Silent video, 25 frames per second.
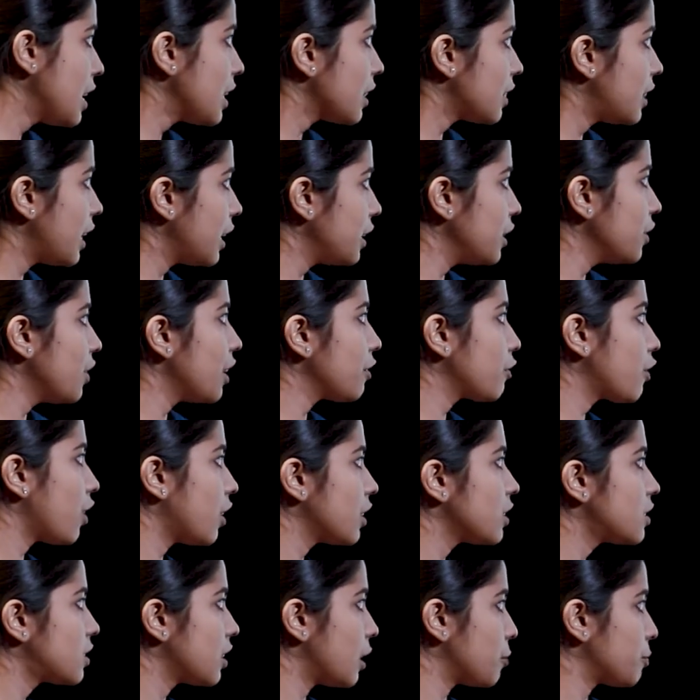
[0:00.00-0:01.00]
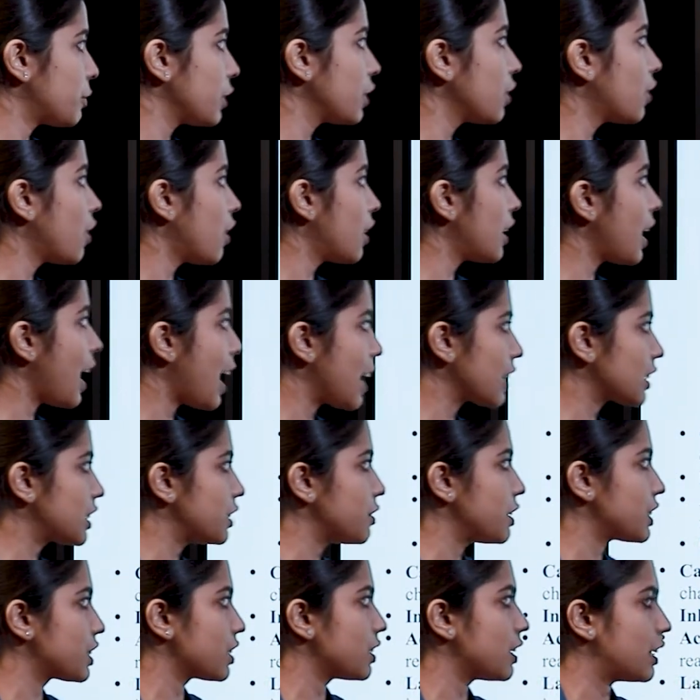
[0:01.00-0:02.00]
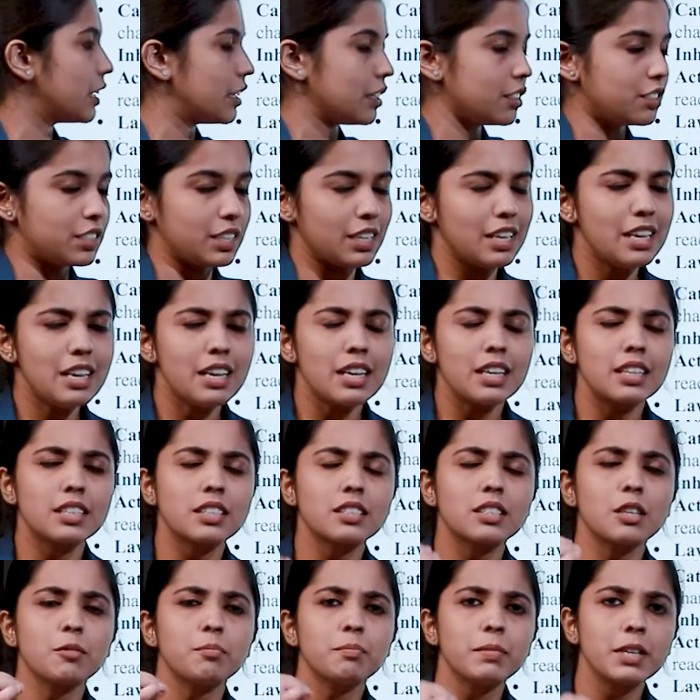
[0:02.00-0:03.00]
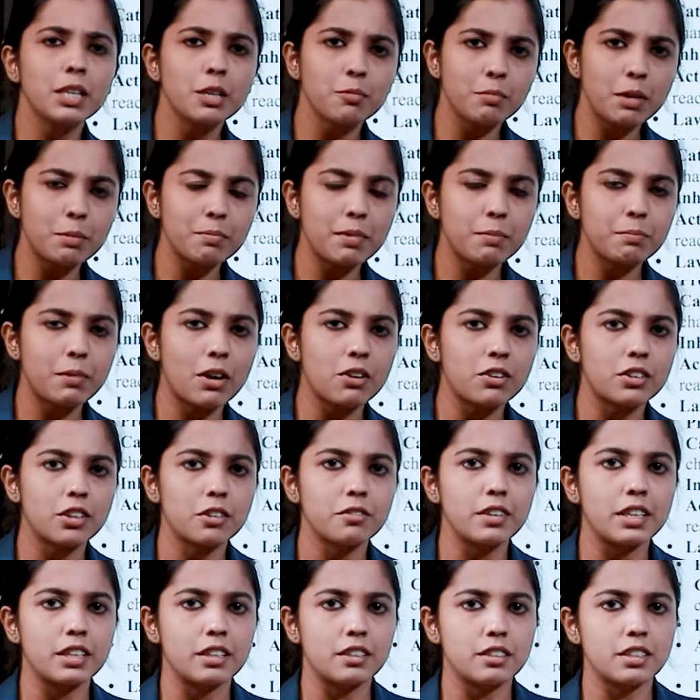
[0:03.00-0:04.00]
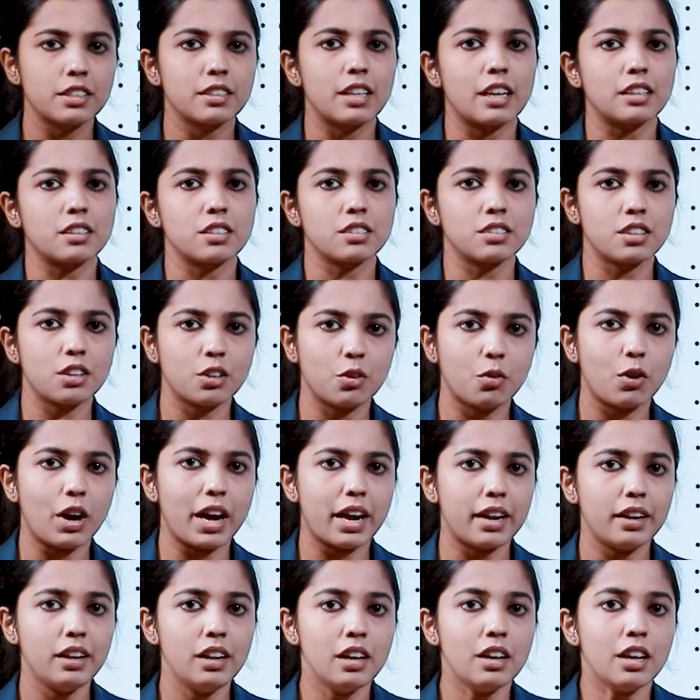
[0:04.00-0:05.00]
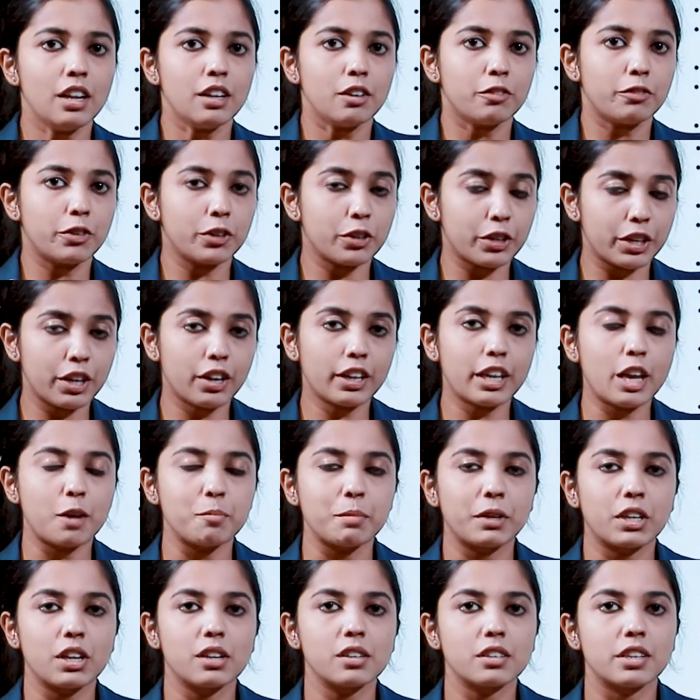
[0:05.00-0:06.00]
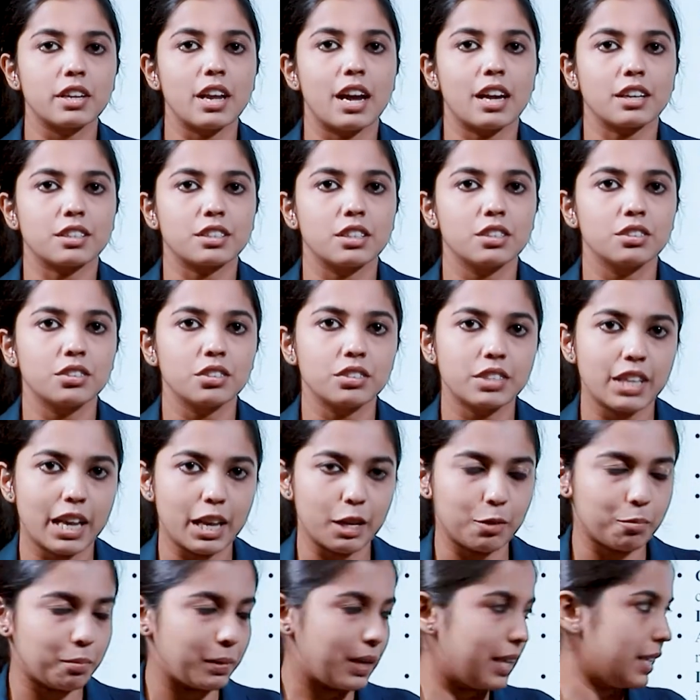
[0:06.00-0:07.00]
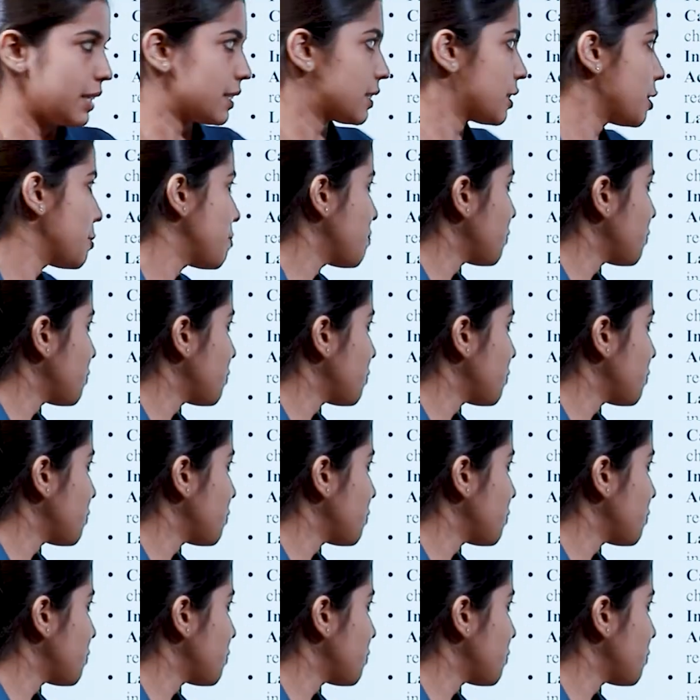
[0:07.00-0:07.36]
Then you have got something called activation energy. It is a minimum amount of energy that is required for your chemical reaction to take place.